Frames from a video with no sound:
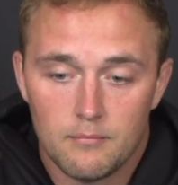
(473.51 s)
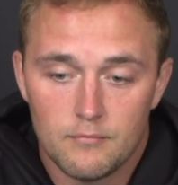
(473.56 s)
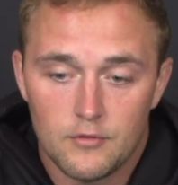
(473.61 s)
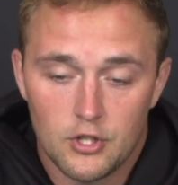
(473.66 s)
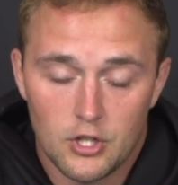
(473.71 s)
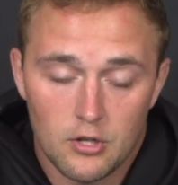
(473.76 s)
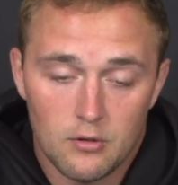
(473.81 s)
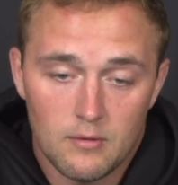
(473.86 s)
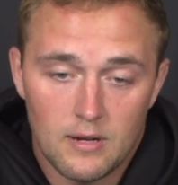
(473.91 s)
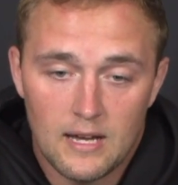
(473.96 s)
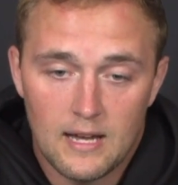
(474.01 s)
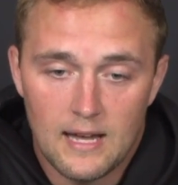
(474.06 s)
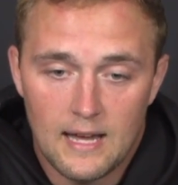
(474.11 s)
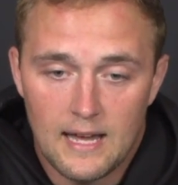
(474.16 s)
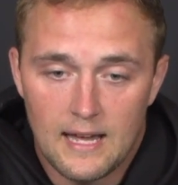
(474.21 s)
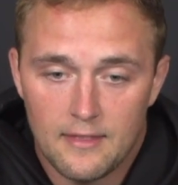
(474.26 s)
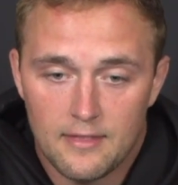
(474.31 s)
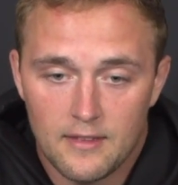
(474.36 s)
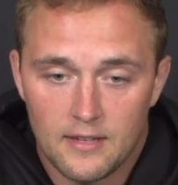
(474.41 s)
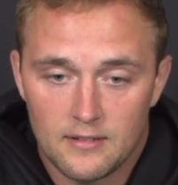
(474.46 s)
you know,
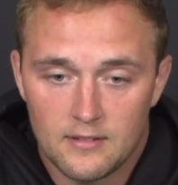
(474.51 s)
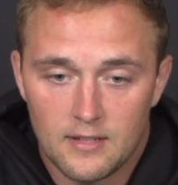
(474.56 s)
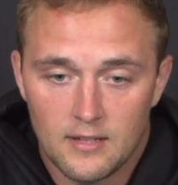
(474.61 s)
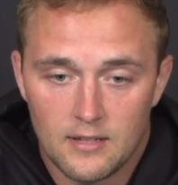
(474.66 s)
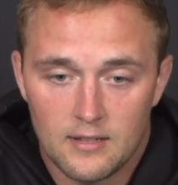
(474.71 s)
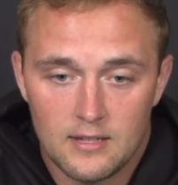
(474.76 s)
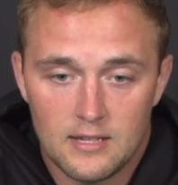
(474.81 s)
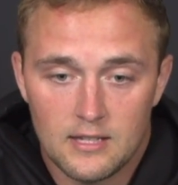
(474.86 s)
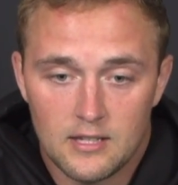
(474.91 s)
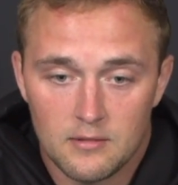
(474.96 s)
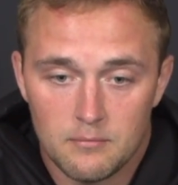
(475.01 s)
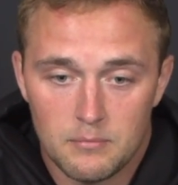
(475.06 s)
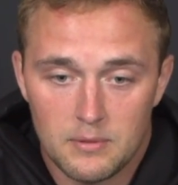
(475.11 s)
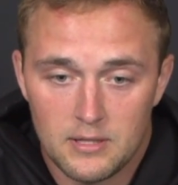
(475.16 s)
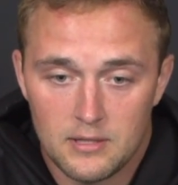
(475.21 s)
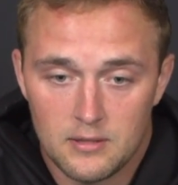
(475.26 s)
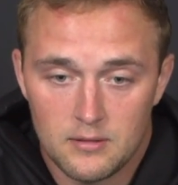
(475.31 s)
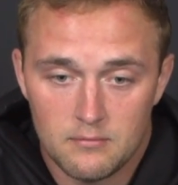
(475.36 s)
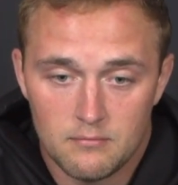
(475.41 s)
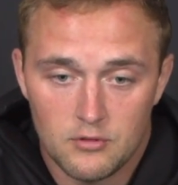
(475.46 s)
I think that he can
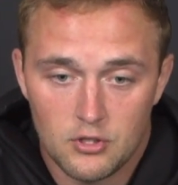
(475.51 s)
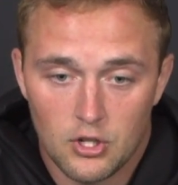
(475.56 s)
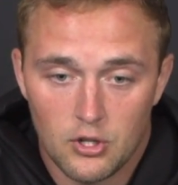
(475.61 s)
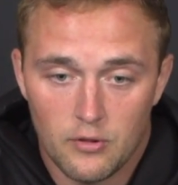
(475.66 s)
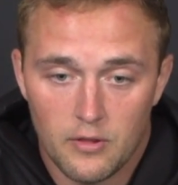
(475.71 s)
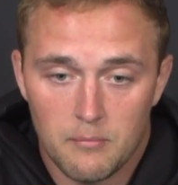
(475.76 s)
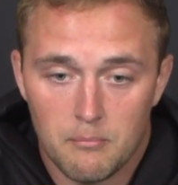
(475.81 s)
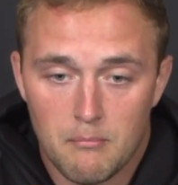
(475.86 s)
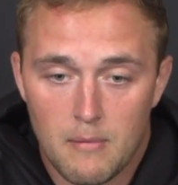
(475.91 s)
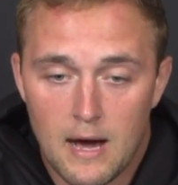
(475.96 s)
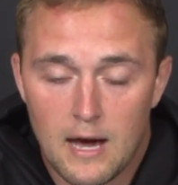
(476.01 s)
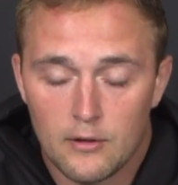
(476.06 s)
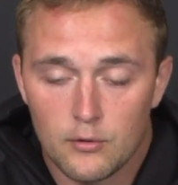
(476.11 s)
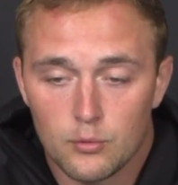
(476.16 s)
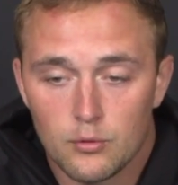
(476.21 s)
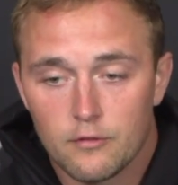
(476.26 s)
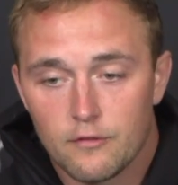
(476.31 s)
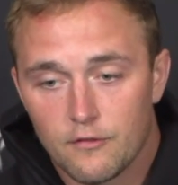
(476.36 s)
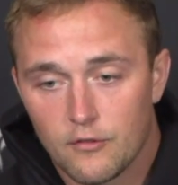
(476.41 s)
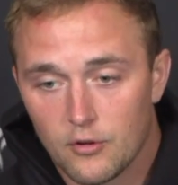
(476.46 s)
be, you know, the
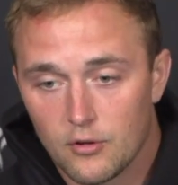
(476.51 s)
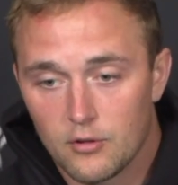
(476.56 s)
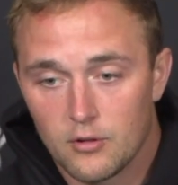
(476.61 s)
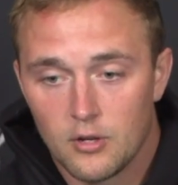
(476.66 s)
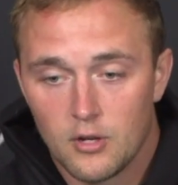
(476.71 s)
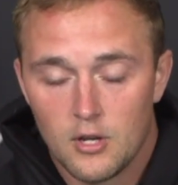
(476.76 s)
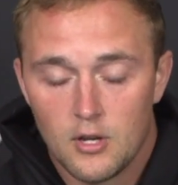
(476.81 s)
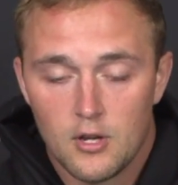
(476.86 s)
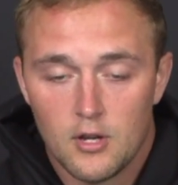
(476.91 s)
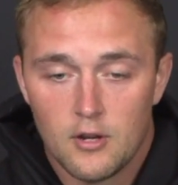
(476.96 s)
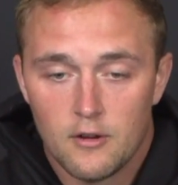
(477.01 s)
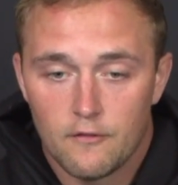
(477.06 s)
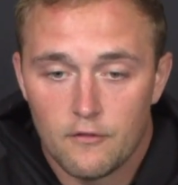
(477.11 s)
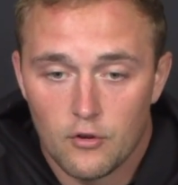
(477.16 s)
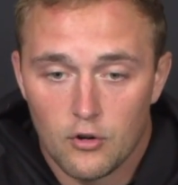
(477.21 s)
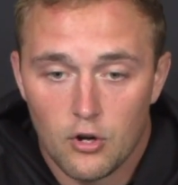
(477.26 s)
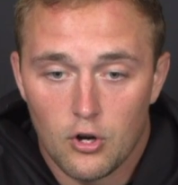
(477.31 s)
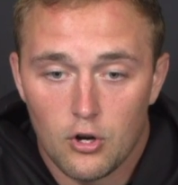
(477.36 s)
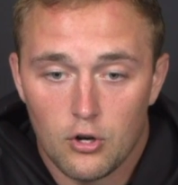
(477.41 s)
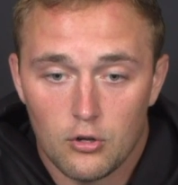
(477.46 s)
model for
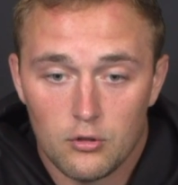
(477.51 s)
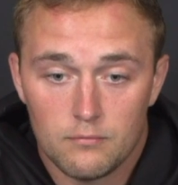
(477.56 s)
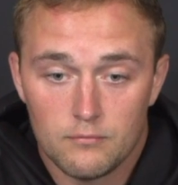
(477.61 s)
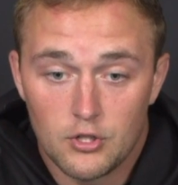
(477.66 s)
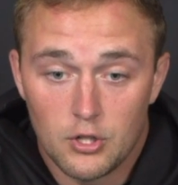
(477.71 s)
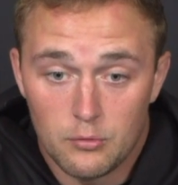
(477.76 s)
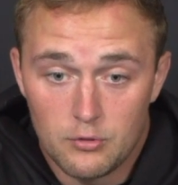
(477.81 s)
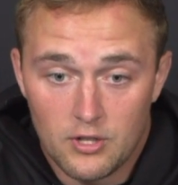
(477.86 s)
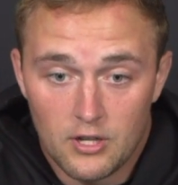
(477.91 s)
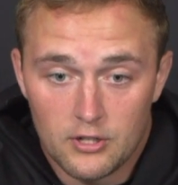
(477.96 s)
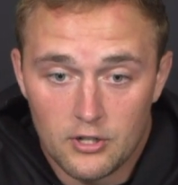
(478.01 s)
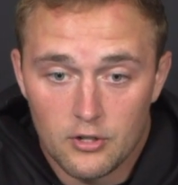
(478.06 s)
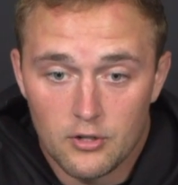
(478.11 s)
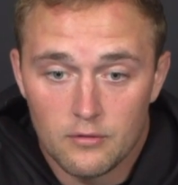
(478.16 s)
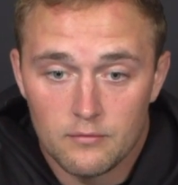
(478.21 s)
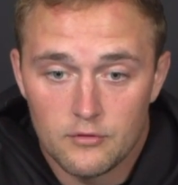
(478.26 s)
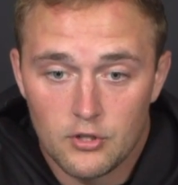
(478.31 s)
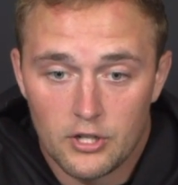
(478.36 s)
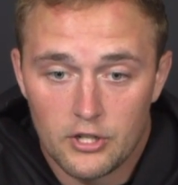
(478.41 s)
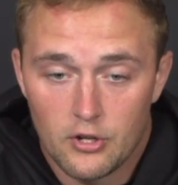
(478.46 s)
all, you know,
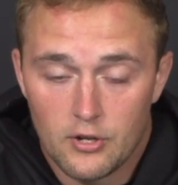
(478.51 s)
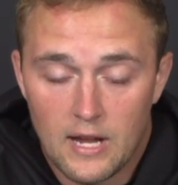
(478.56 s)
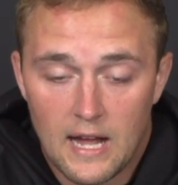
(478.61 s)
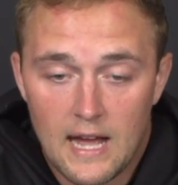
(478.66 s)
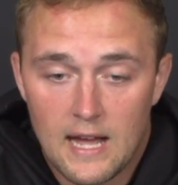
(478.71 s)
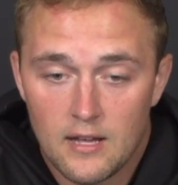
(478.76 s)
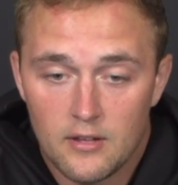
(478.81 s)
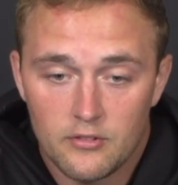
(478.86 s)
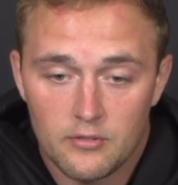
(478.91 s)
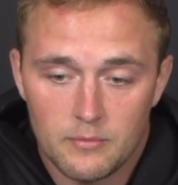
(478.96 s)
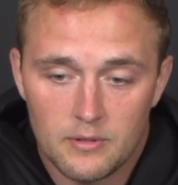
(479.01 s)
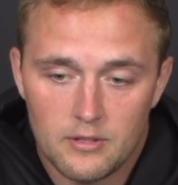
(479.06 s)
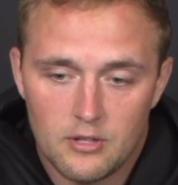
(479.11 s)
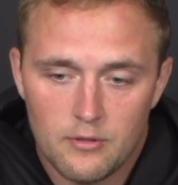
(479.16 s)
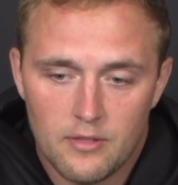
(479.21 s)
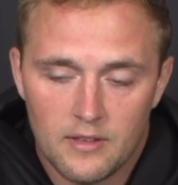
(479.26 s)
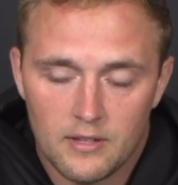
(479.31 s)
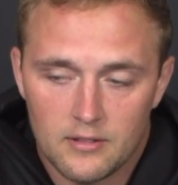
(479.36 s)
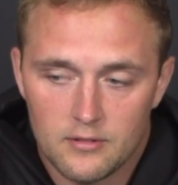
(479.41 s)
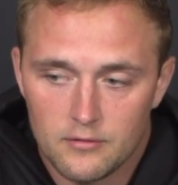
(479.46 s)
younger guys. I mean, you
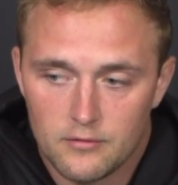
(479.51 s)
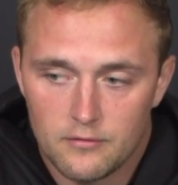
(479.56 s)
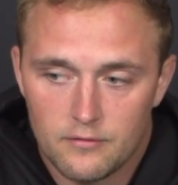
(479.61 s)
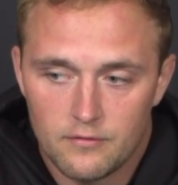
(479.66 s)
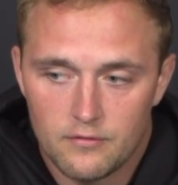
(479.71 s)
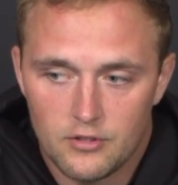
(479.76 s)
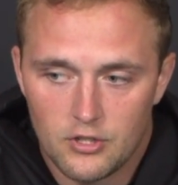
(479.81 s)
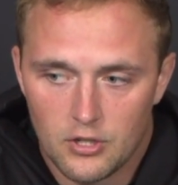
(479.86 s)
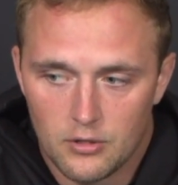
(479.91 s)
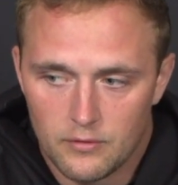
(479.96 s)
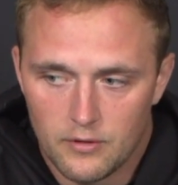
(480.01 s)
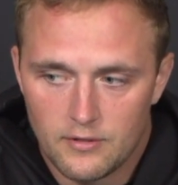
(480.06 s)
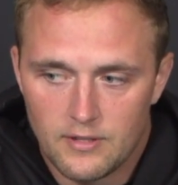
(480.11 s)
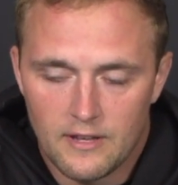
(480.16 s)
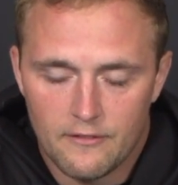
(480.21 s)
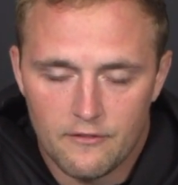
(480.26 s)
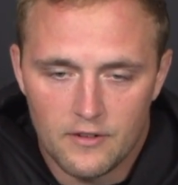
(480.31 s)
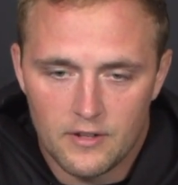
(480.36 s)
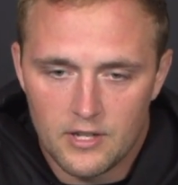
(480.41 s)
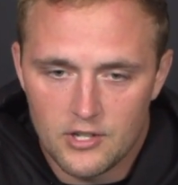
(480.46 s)
think of, you know, the
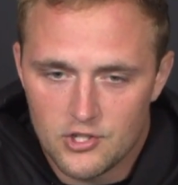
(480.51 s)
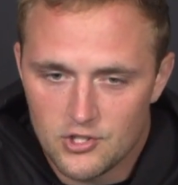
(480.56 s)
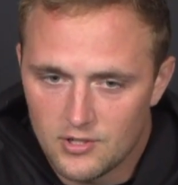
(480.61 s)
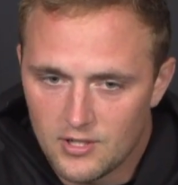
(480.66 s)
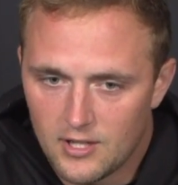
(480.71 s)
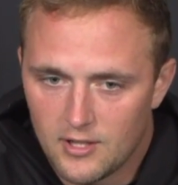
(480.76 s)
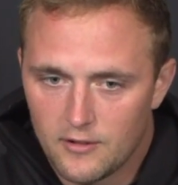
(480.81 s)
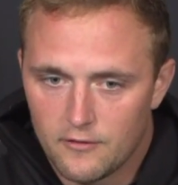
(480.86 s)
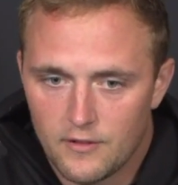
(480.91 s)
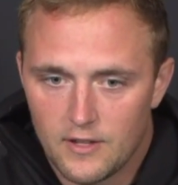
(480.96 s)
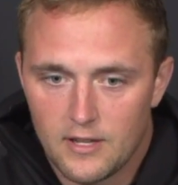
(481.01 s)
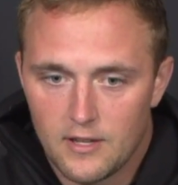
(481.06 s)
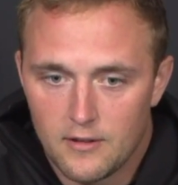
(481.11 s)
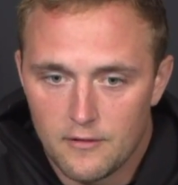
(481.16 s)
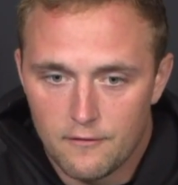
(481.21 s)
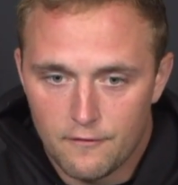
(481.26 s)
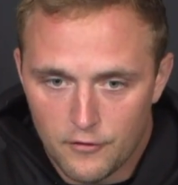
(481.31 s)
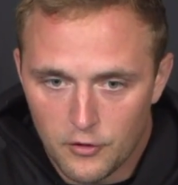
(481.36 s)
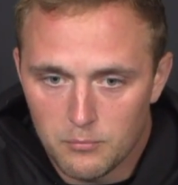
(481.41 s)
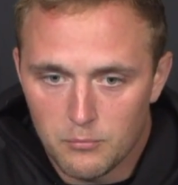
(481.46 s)
definition of a
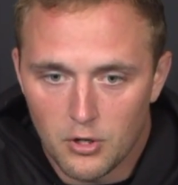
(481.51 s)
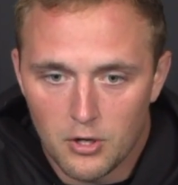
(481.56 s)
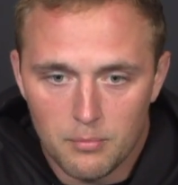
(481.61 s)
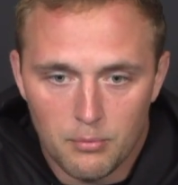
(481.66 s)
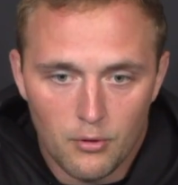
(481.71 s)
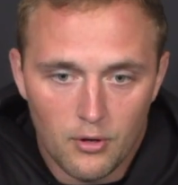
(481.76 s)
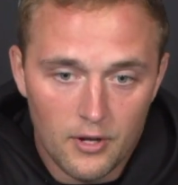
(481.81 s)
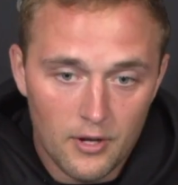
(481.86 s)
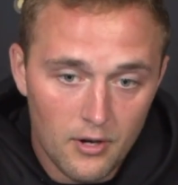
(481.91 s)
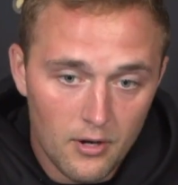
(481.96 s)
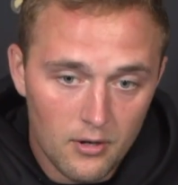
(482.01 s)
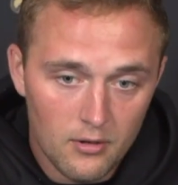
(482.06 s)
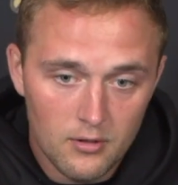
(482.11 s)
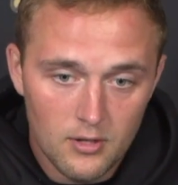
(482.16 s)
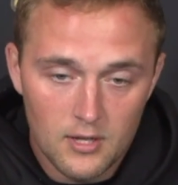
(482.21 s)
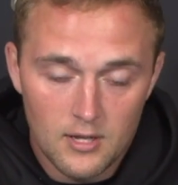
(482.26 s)
football player,